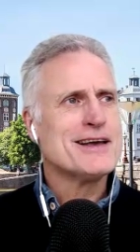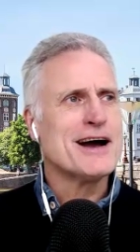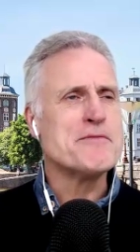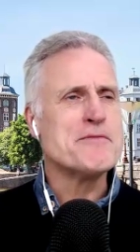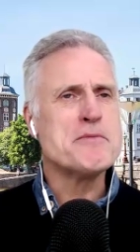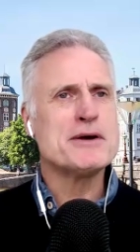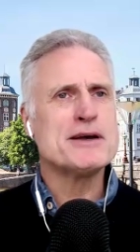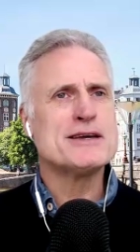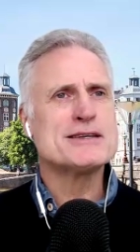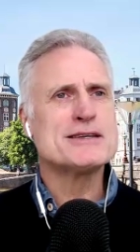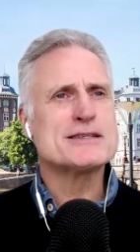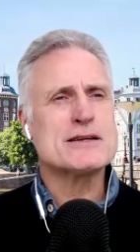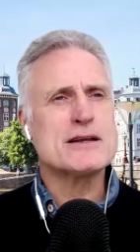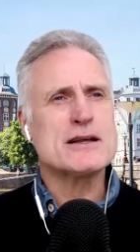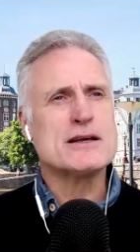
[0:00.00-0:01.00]
I remember
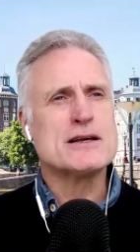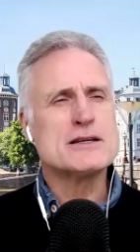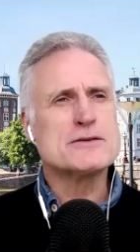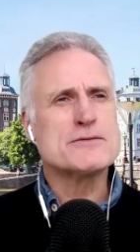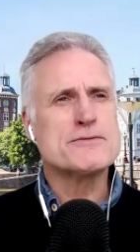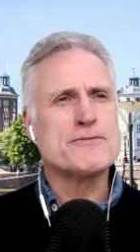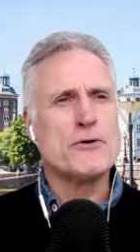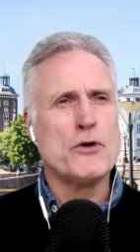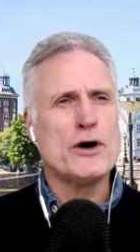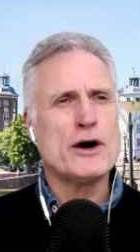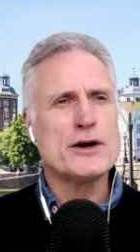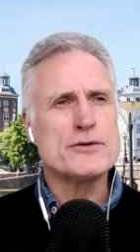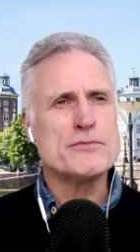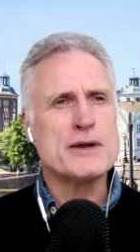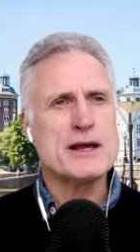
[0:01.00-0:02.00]
his
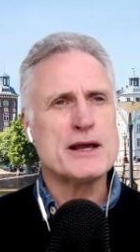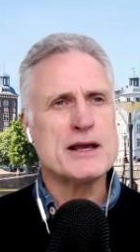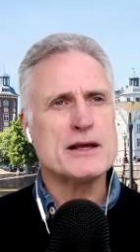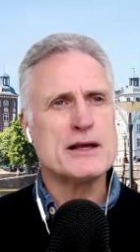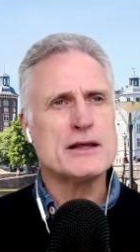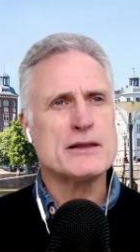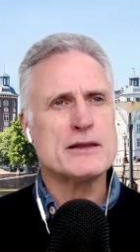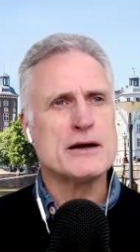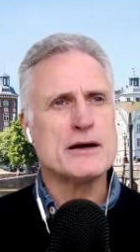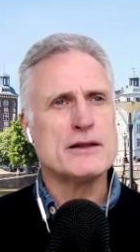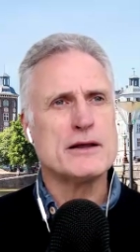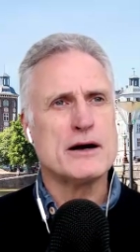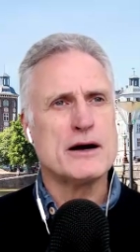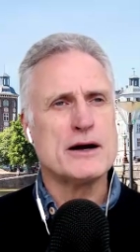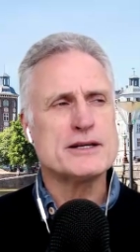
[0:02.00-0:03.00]
400. The
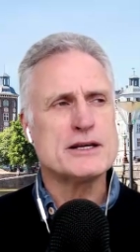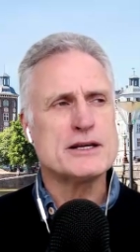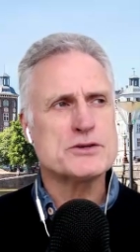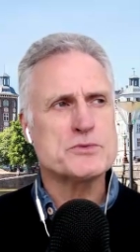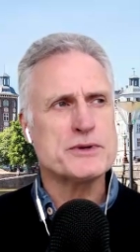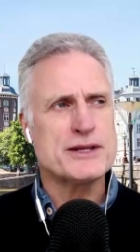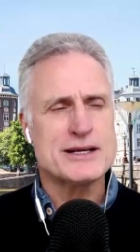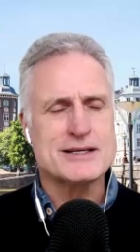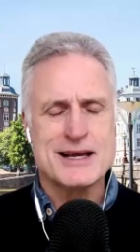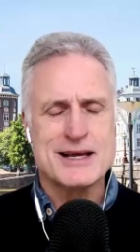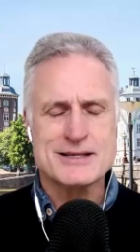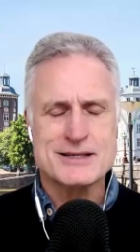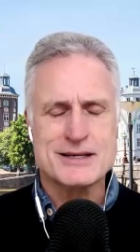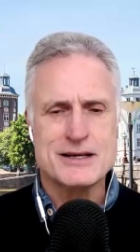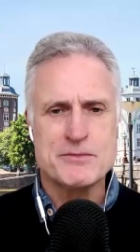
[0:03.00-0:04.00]
idea is when they
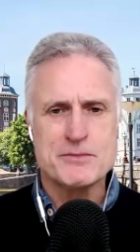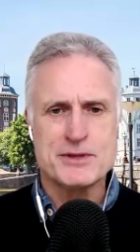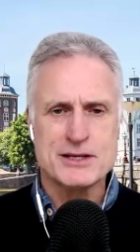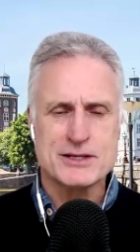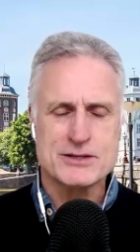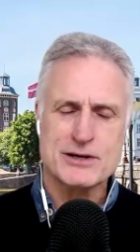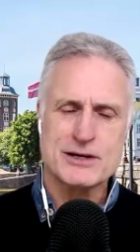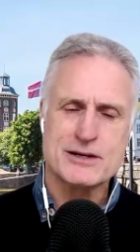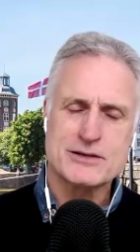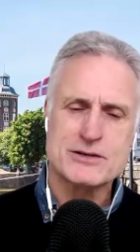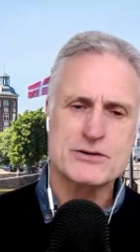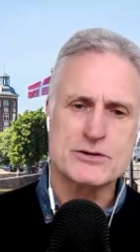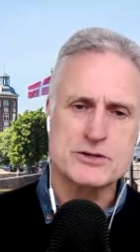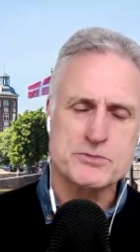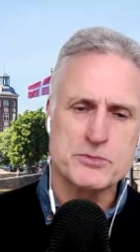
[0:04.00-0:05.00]
tested him at the Australian
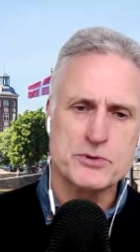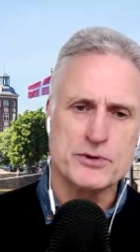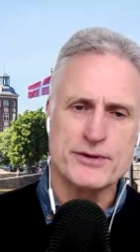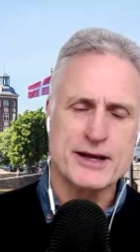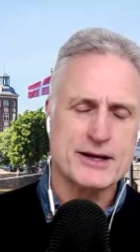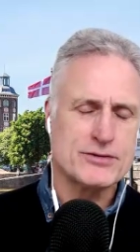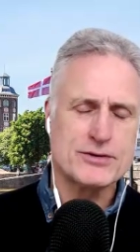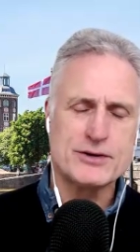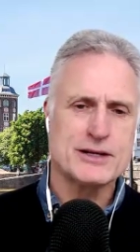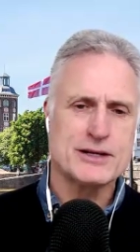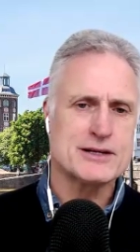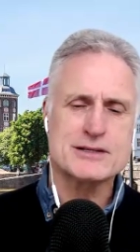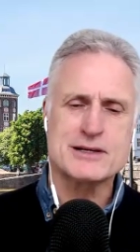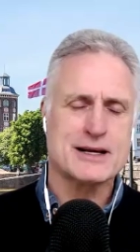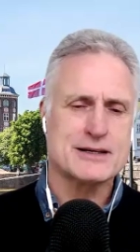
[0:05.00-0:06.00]
Institute of Sport, they couldn't get
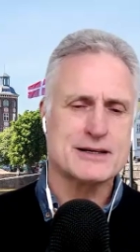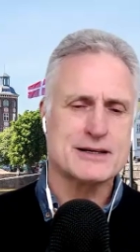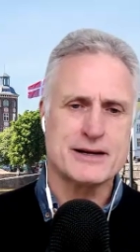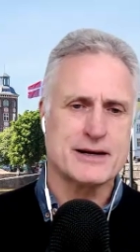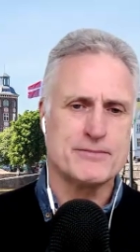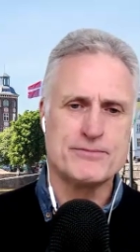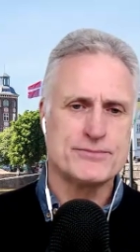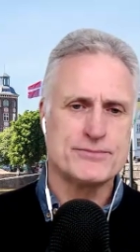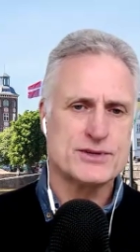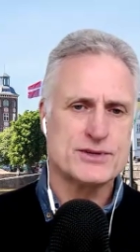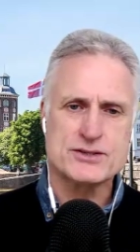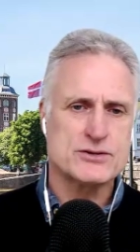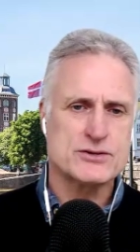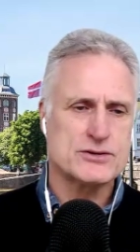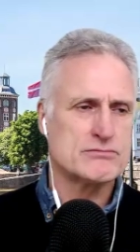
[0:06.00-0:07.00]
his lactate up.
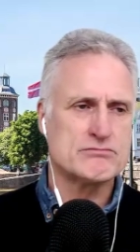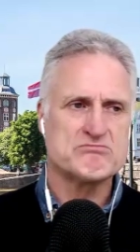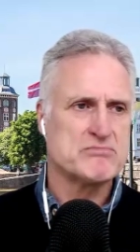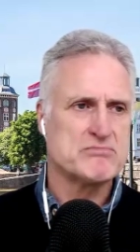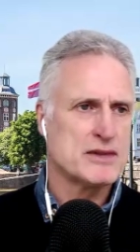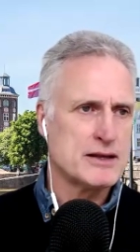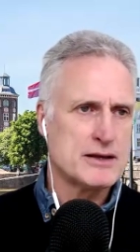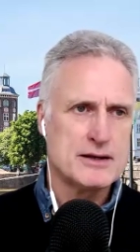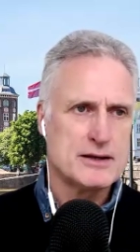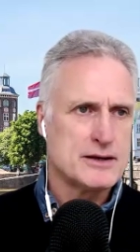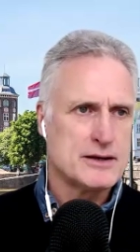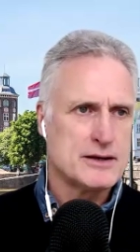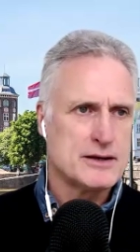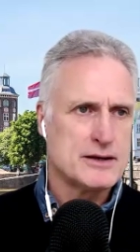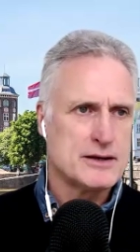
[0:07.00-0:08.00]
Just couldn't,
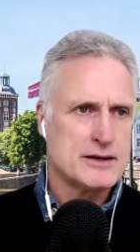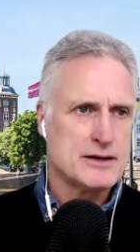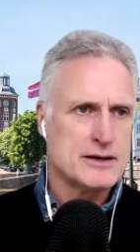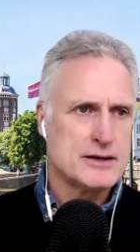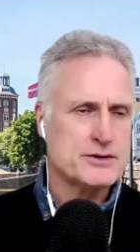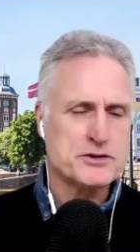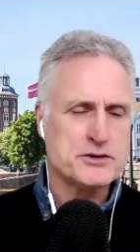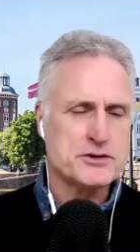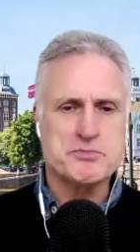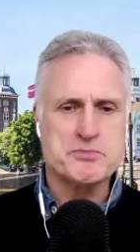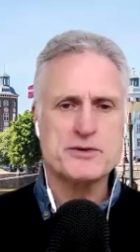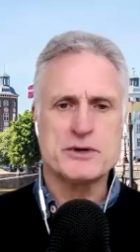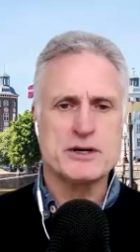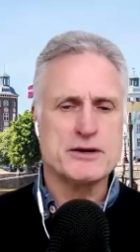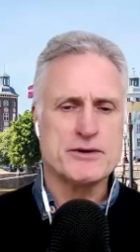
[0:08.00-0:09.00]
do a
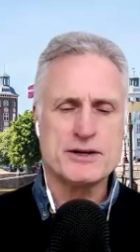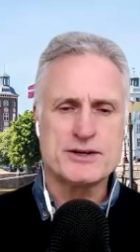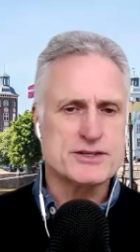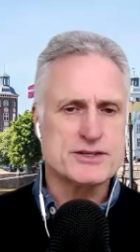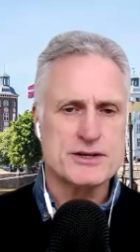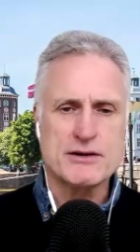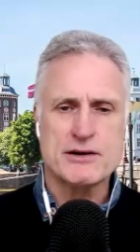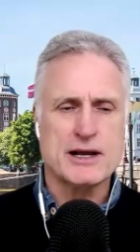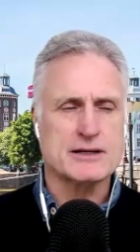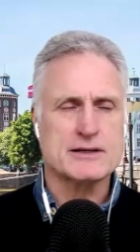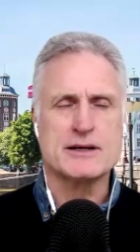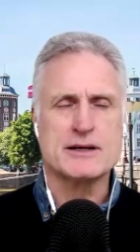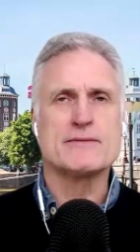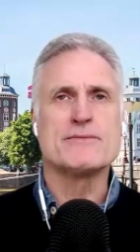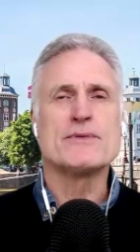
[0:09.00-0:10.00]
sprint, whatever, just no
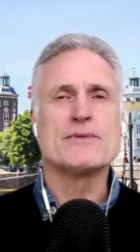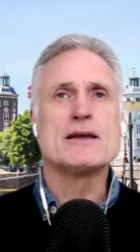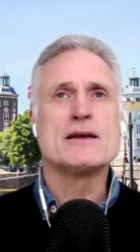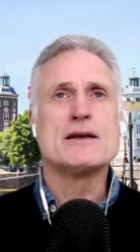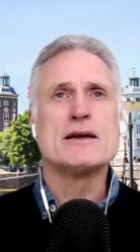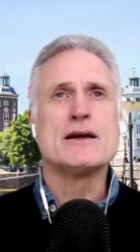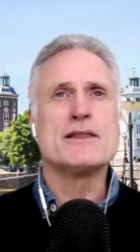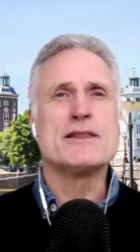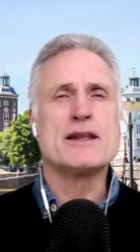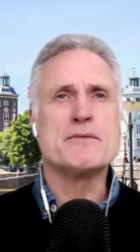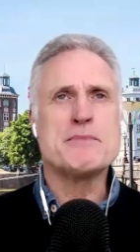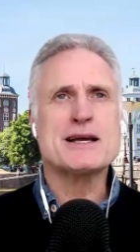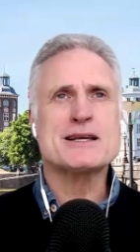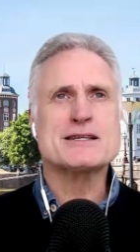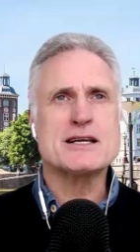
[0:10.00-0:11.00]
lactate. And then it
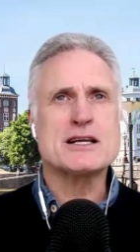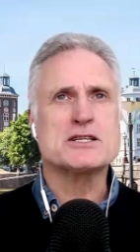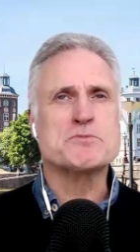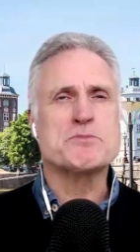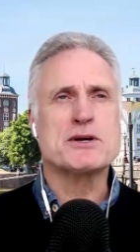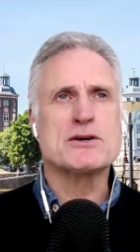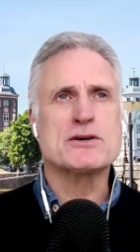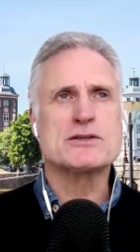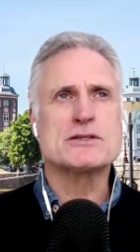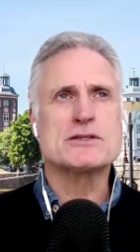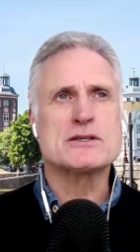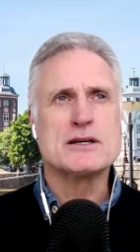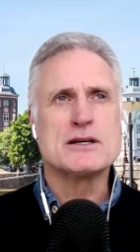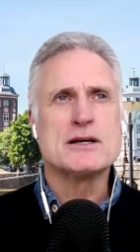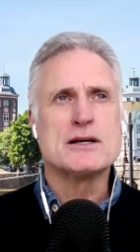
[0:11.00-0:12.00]
makes sense
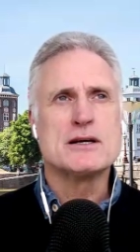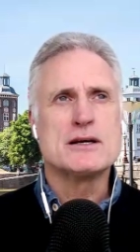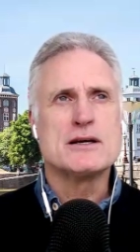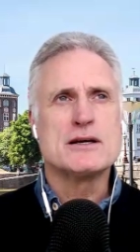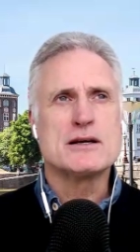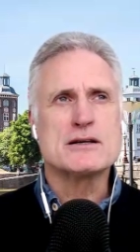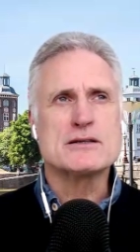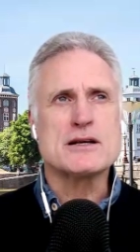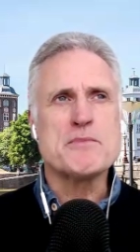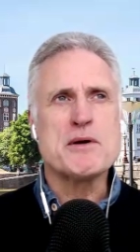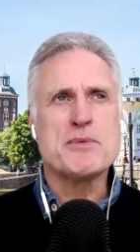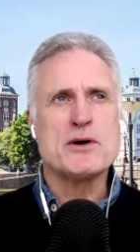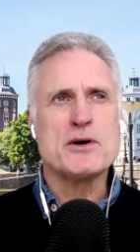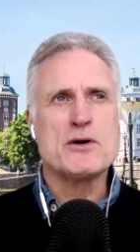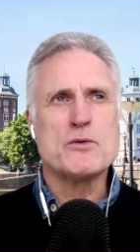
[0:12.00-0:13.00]
because I
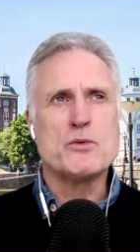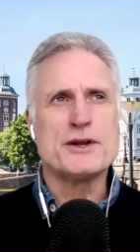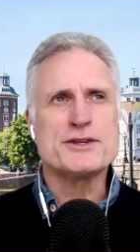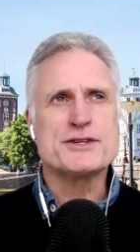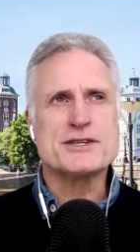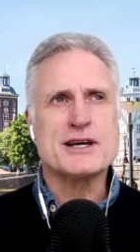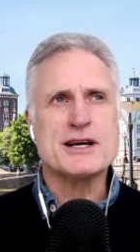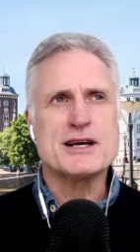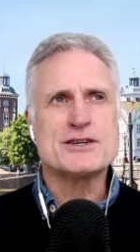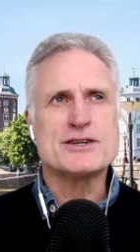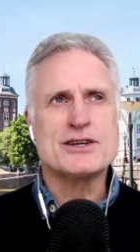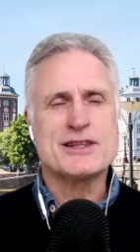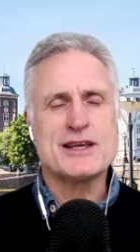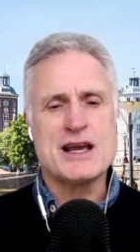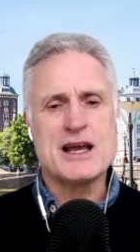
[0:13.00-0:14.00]
remember at one stage
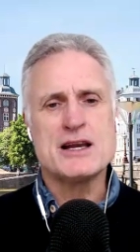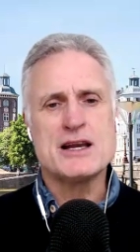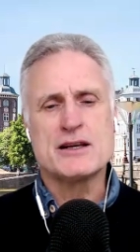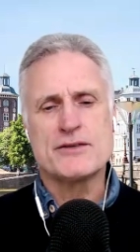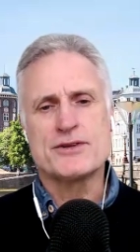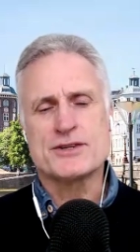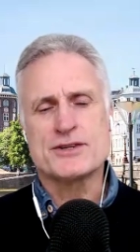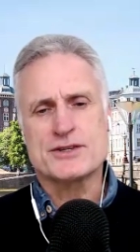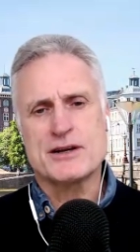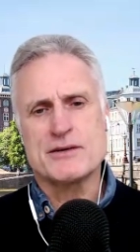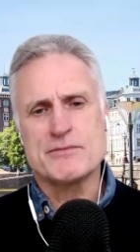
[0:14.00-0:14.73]
at the end of this